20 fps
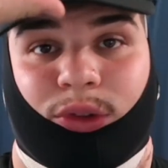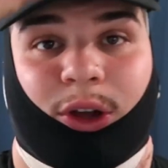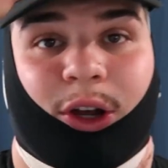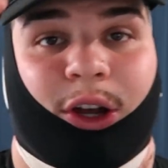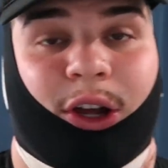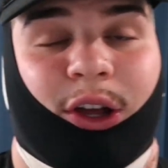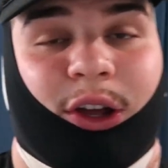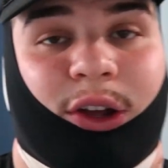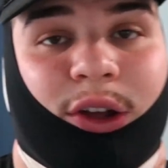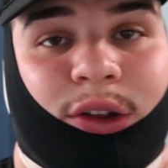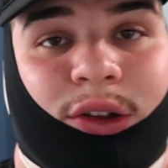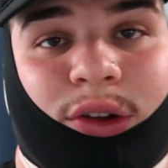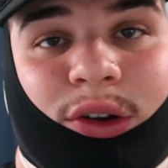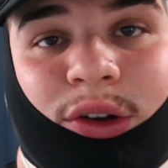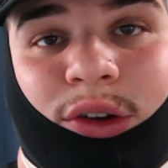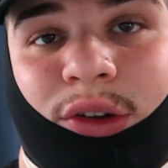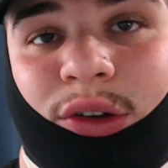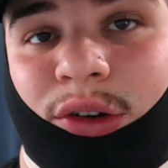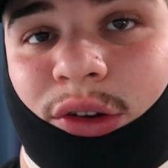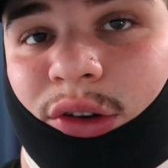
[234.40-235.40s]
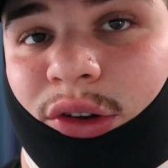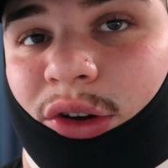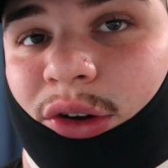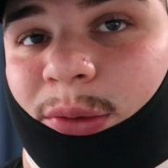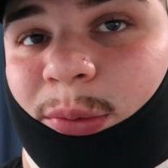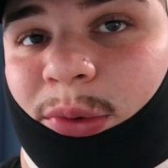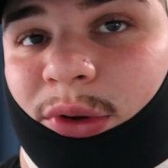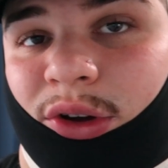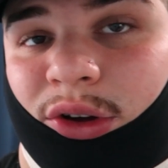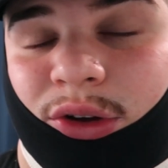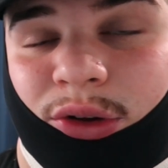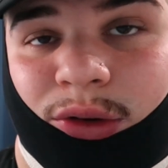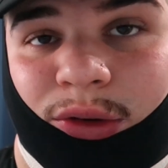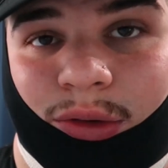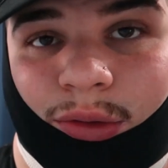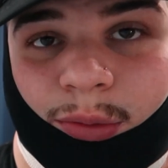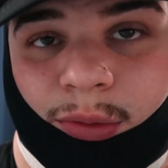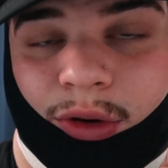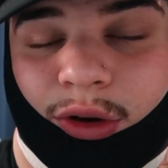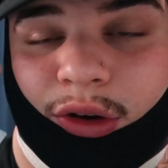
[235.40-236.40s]
Alright guys, I just got back
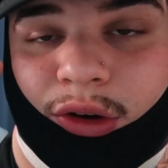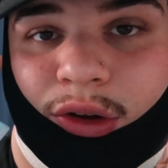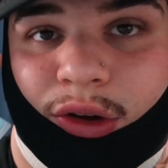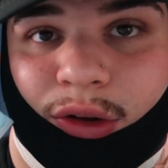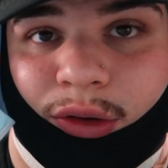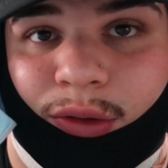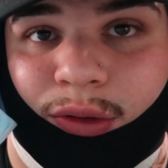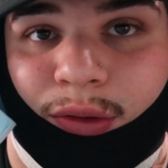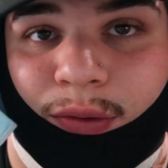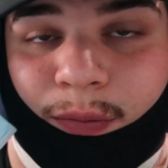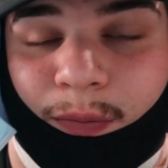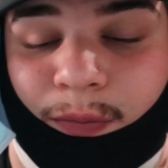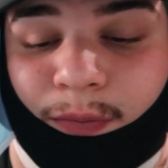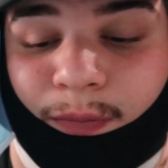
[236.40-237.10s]
home right now.